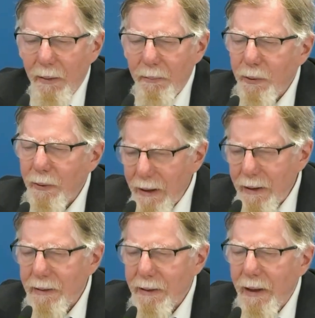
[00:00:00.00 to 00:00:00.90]
sure
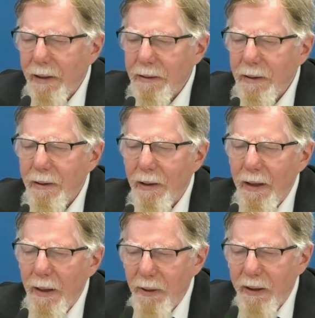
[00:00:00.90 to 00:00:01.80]
there's
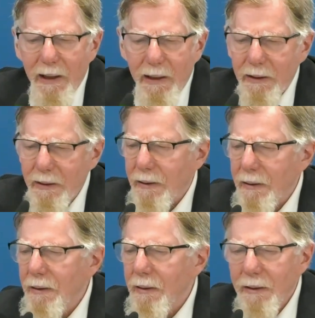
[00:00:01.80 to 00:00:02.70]
an
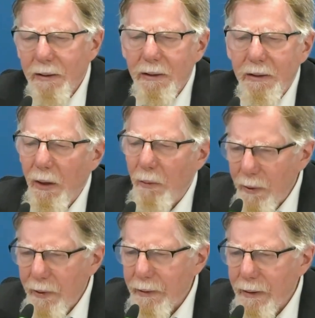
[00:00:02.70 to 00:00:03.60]
implication
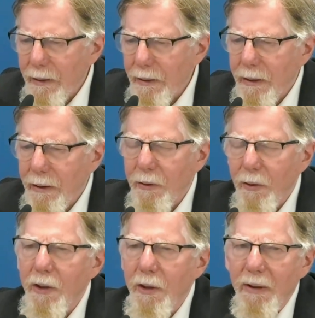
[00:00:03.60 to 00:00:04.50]
somewhere in the
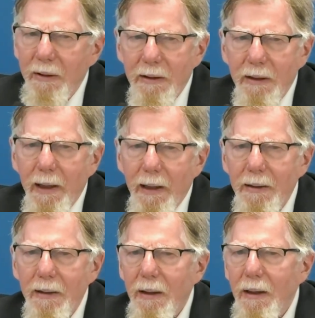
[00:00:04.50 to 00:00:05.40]
documents
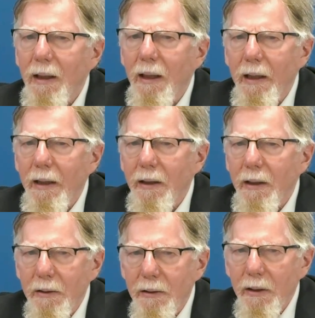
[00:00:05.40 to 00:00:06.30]
that
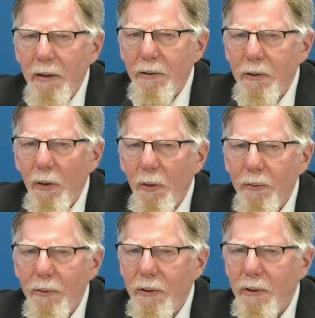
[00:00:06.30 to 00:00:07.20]
it
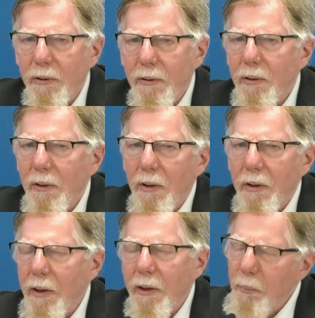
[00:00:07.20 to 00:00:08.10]
shows
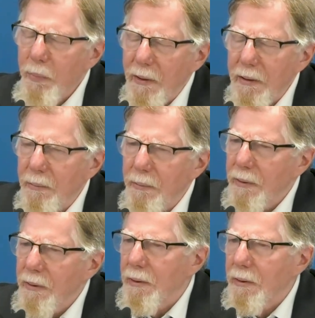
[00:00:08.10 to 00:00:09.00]
that the party
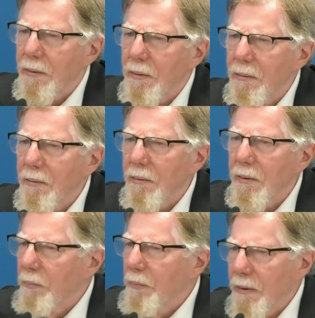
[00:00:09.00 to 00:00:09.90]
was
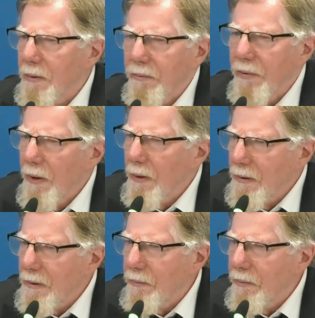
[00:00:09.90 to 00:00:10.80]
committed to
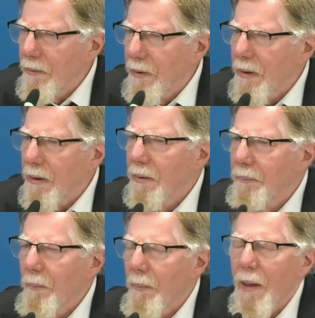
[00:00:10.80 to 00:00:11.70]
violence, if you like.
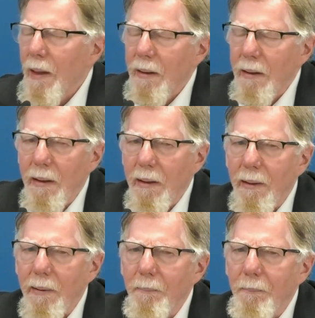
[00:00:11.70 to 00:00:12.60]

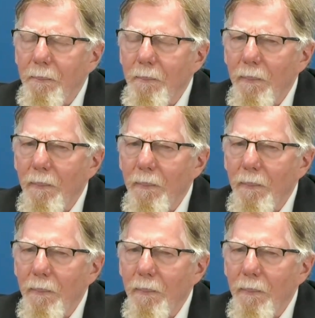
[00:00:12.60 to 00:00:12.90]
But